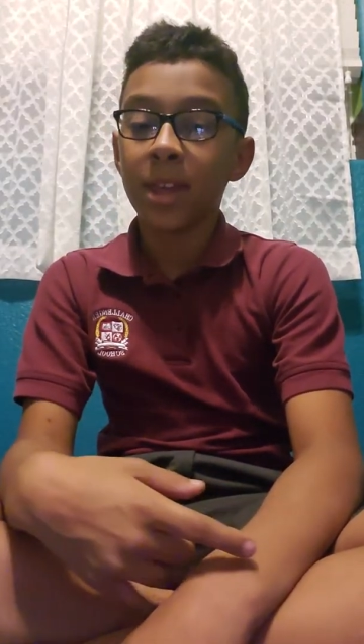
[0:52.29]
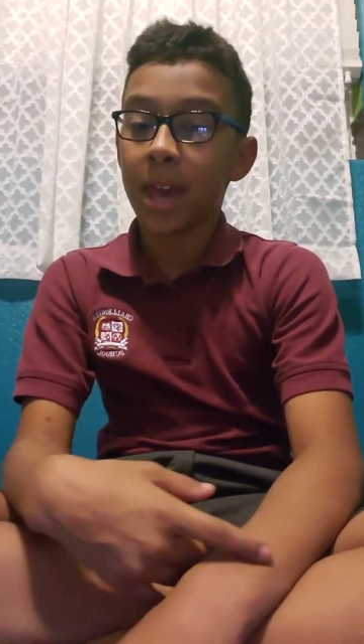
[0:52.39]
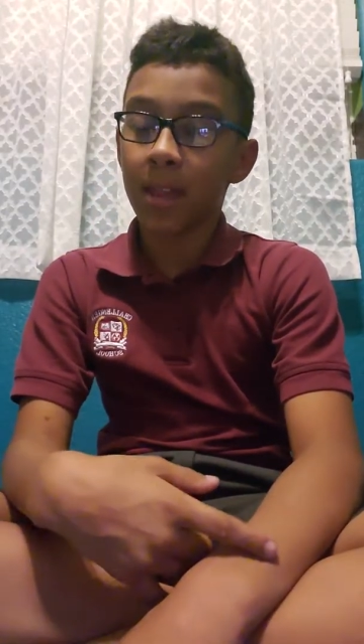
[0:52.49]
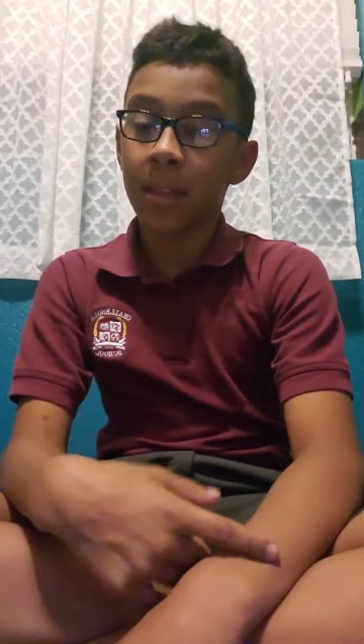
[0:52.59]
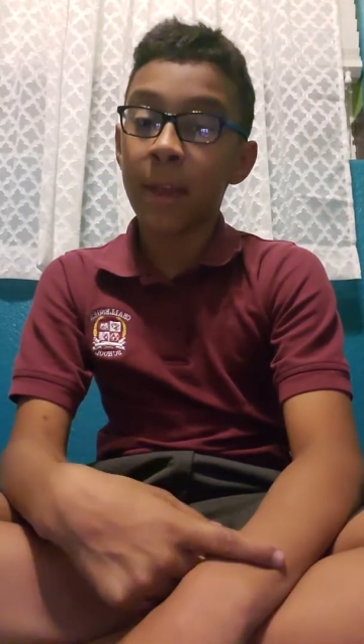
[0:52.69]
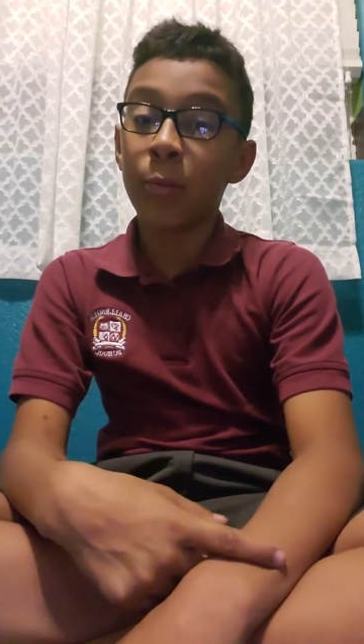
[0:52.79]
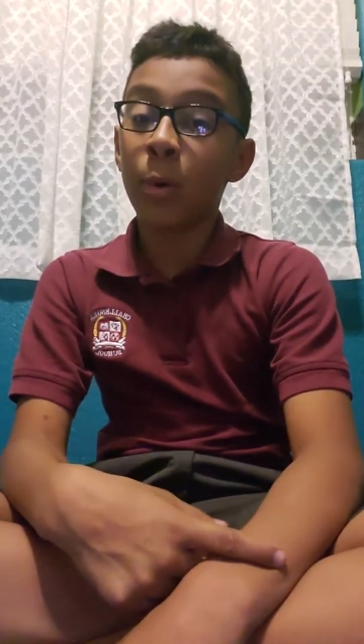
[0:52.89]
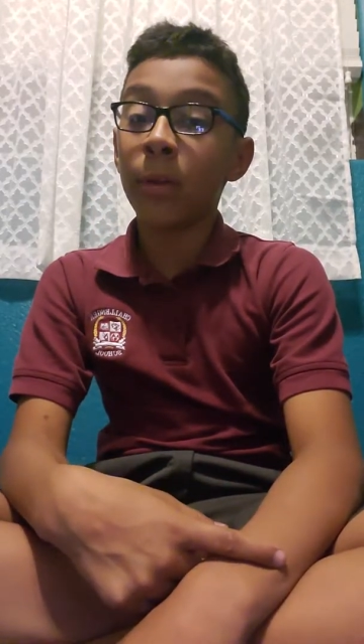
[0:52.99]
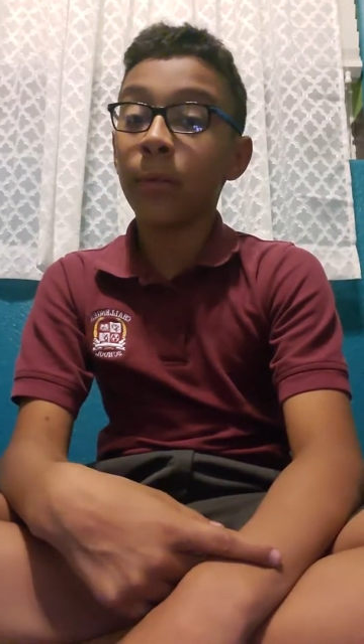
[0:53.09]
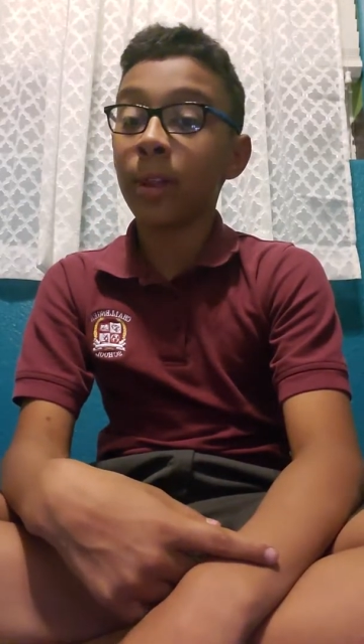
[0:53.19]
Yes, that's
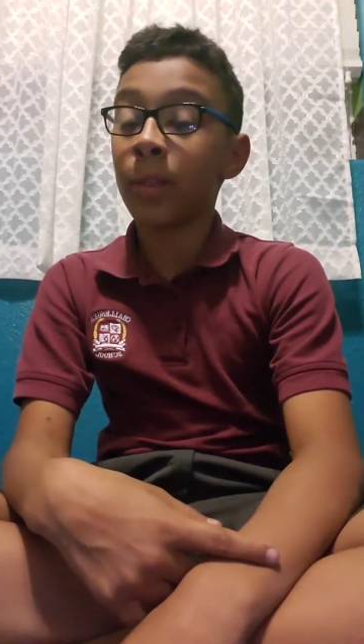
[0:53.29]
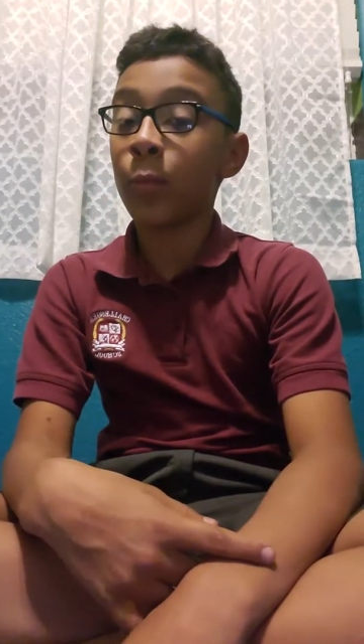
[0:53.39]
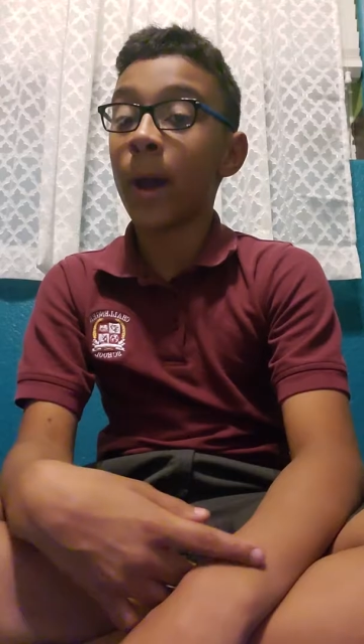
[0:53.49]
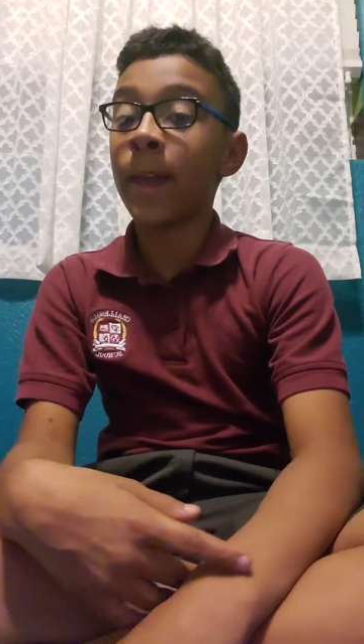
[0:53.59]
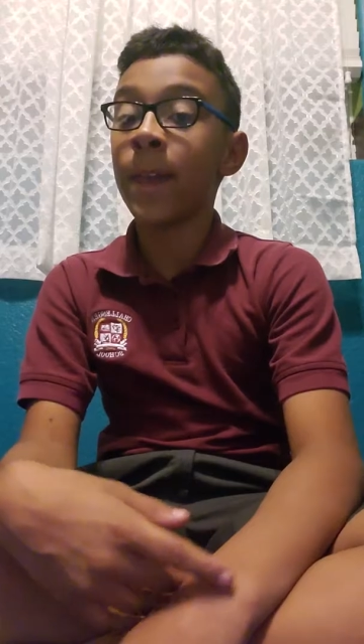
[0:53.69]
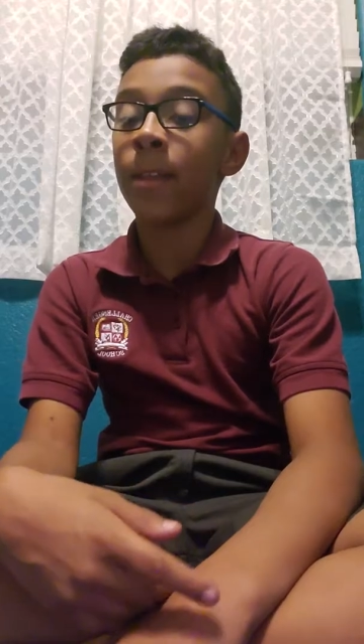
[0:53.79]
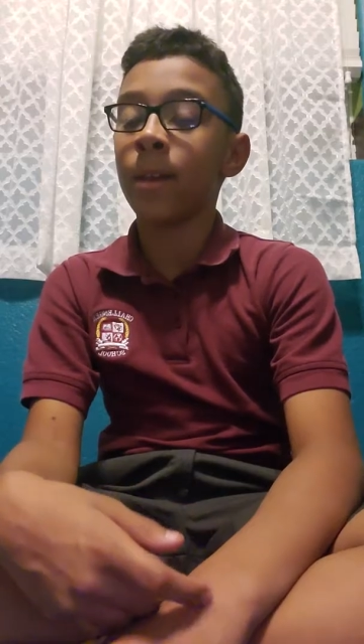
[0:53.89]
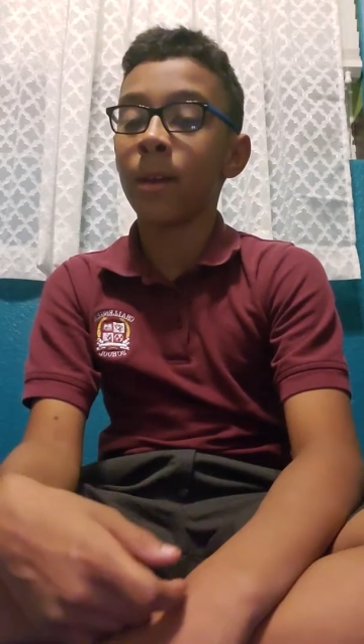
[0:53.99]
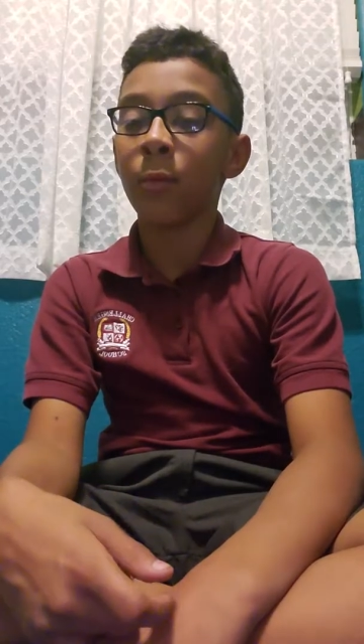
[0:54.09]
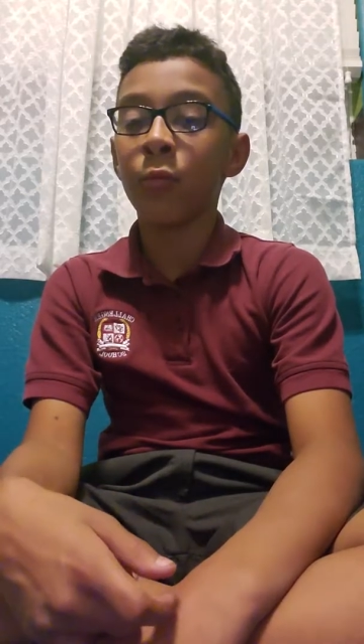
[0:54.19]
one of the reasons why he's
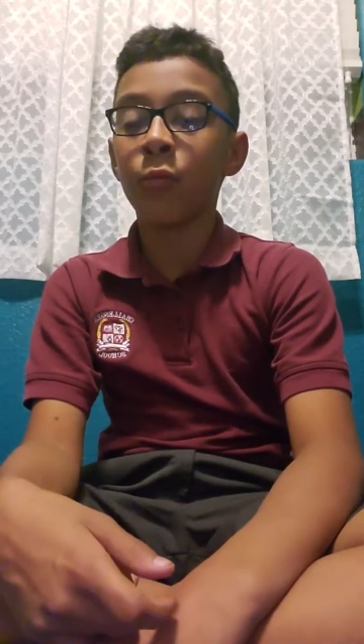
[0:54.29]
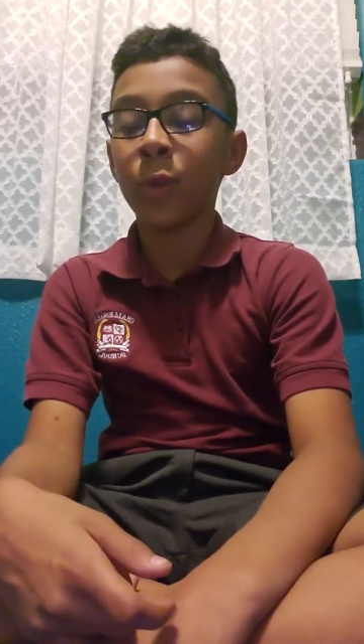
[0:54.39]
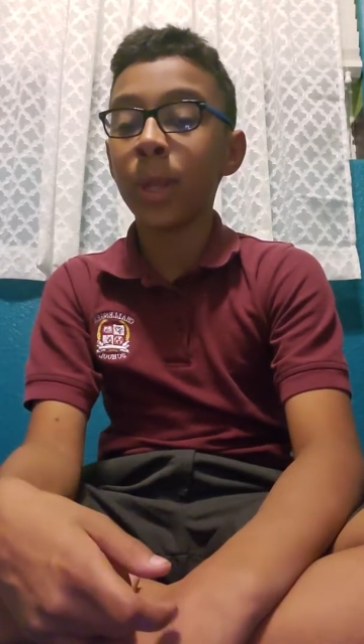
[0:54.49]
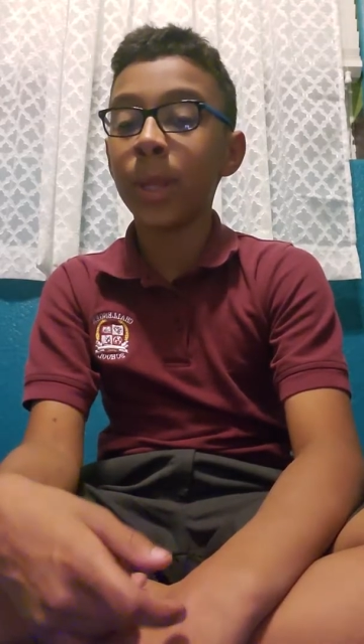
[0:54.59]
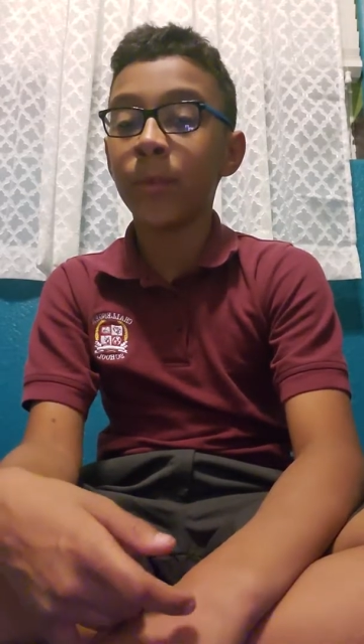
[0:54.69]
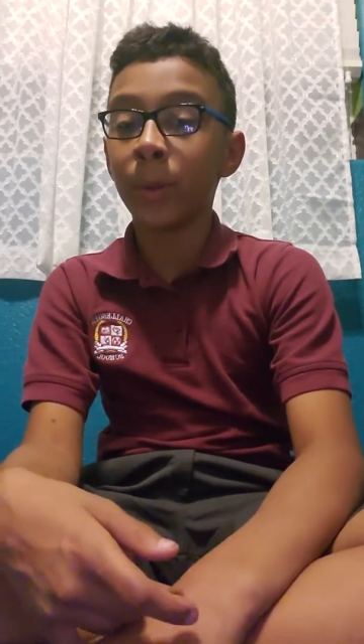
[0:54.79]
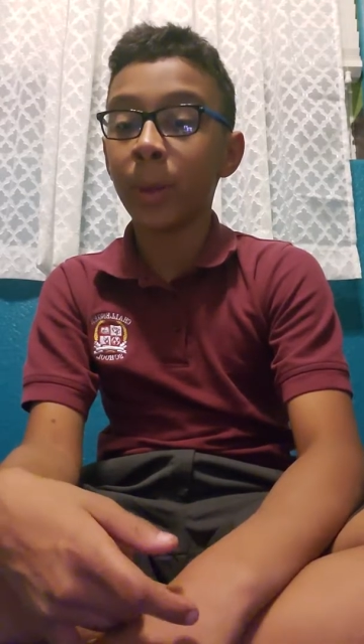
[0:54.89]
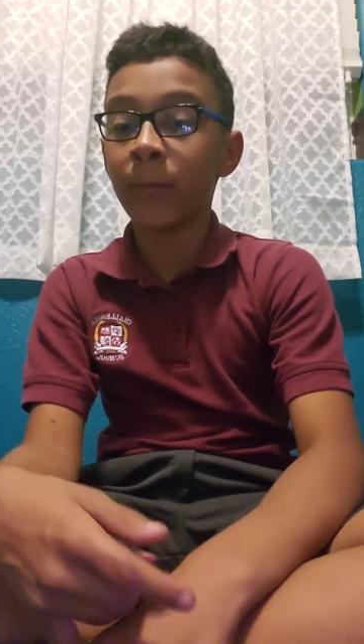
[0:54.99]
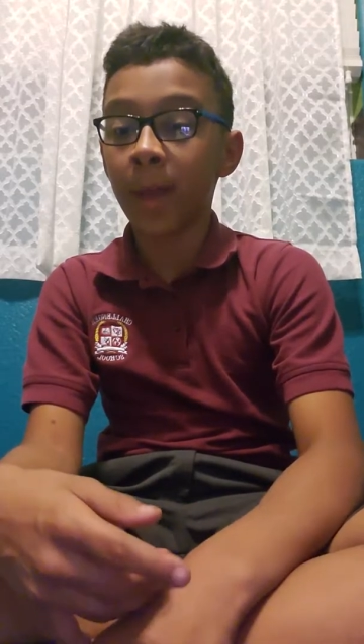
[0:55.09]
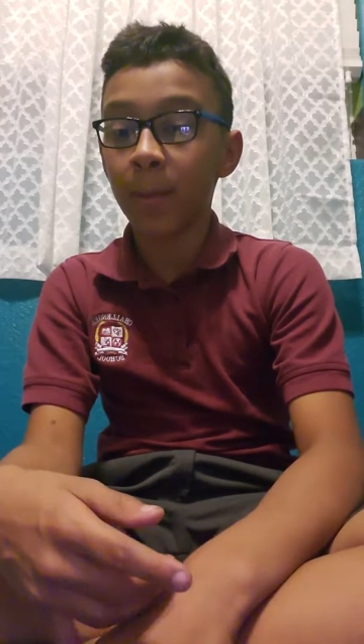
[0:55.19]
really, really
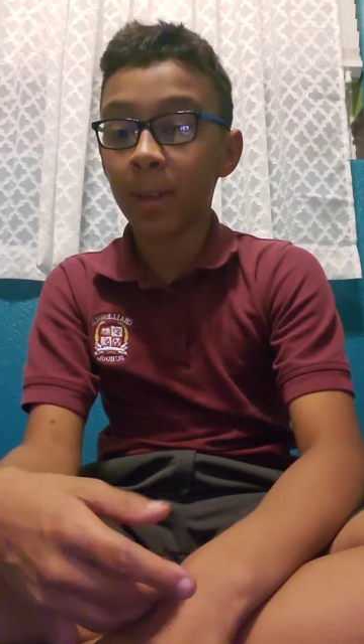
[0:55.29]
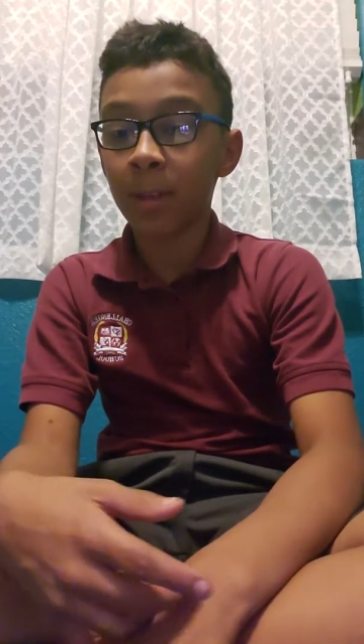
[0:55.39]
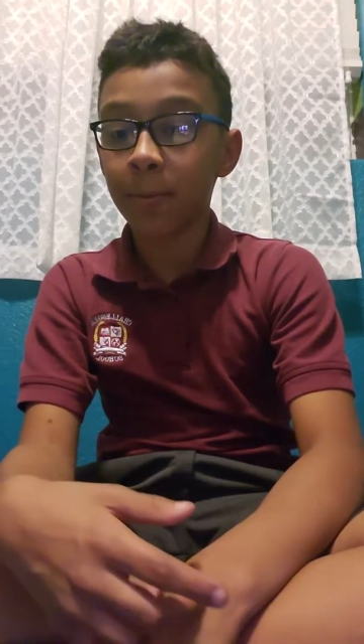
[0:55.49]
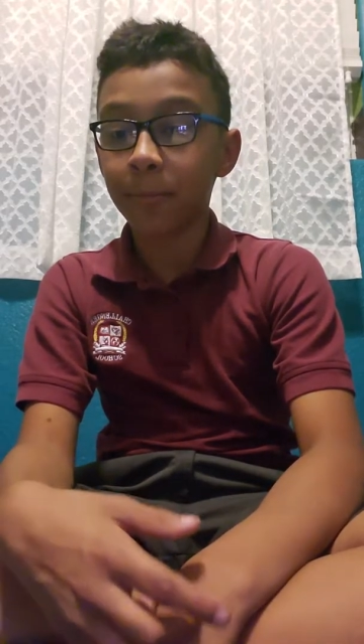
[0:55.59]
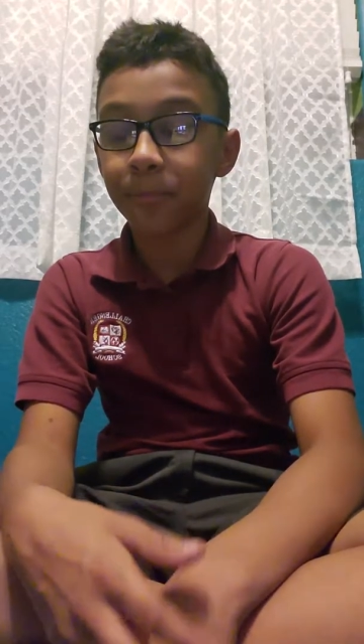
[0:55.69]
famous.